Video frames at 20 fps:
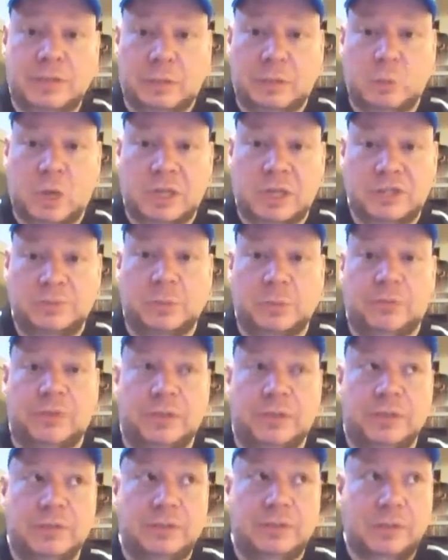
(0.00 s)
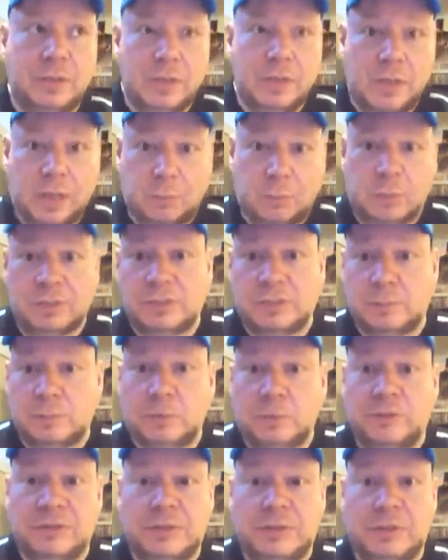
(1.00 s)
I watched movies. I went to the
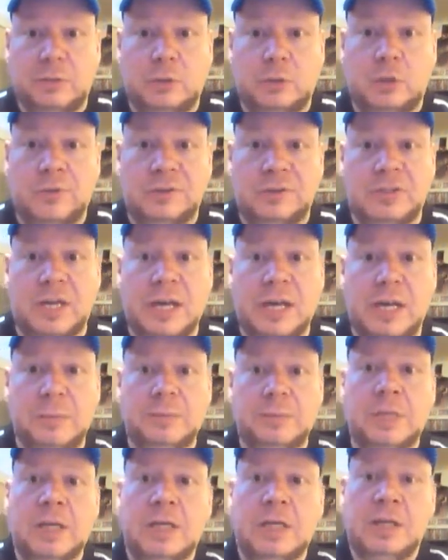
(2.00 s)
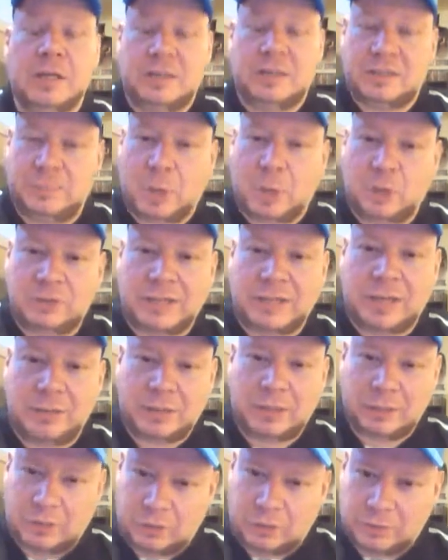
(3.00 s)
movie theater all the time. Small town
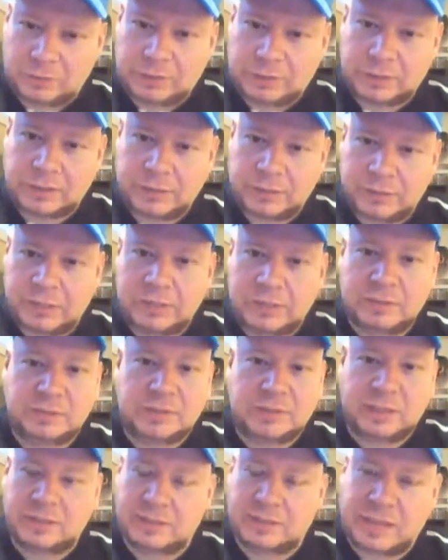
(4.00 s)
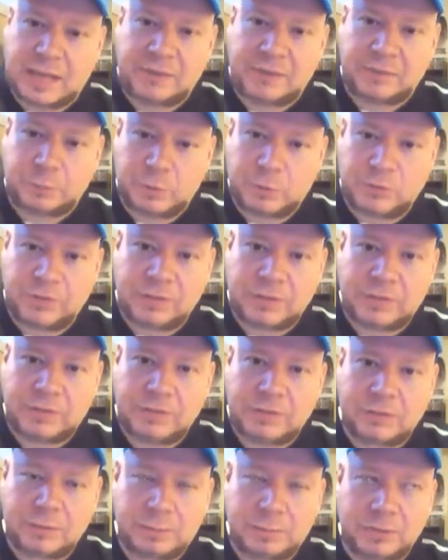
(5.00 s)
I currently live in doesn't have a movie
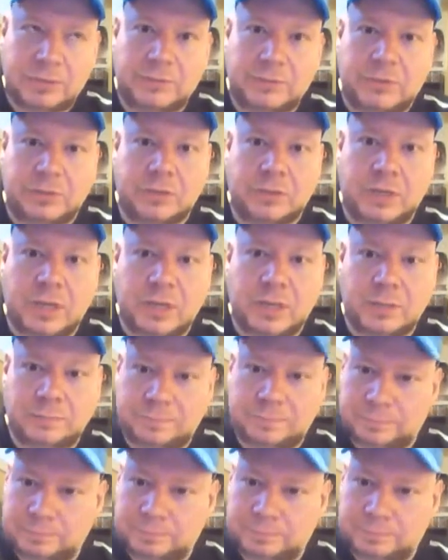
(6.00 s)
theater, believe it or not.